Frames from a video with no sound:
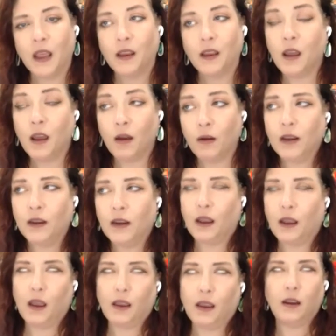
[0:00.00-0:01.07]
no, and
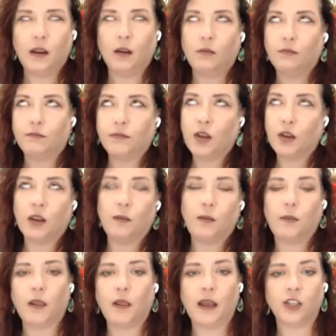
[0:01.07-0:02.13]
I, uh, you know, talking to
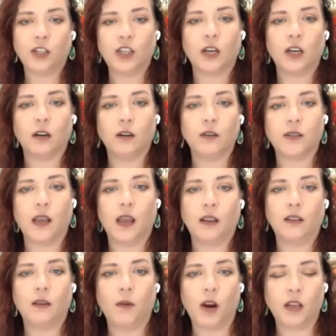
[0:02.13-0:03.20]
people last year who said
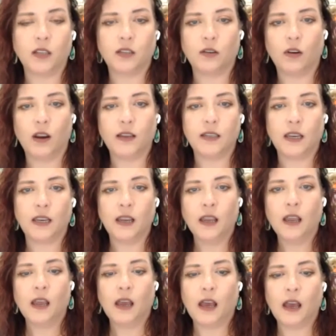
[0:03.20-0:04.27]
the market's too crazy,
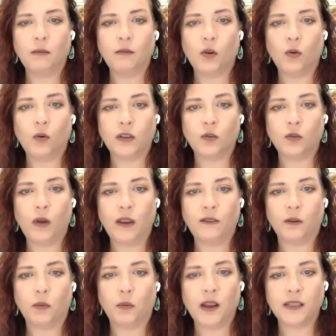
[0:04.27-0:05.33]
I'm going to wait
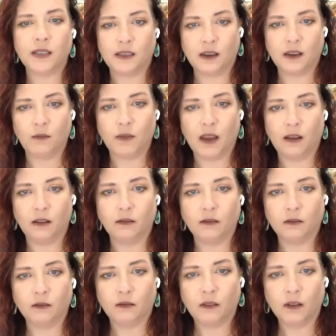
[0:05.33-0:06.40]
for prices to come down.
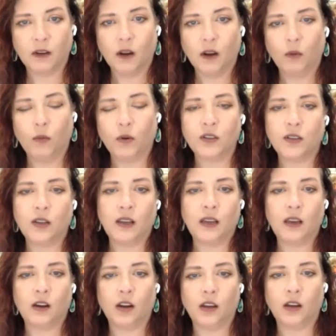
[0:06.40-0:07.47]
We're sitting
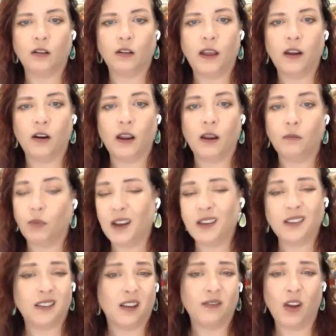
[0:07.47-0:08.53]
here a year later, and
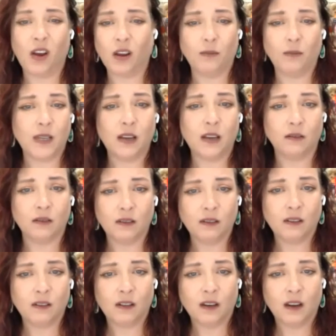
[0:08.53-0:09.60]
prices have not come down.
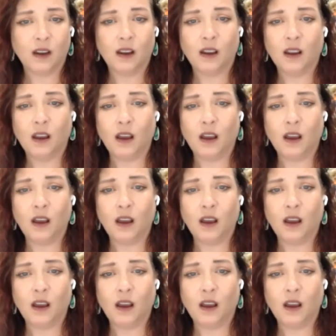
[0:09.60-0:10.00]
No,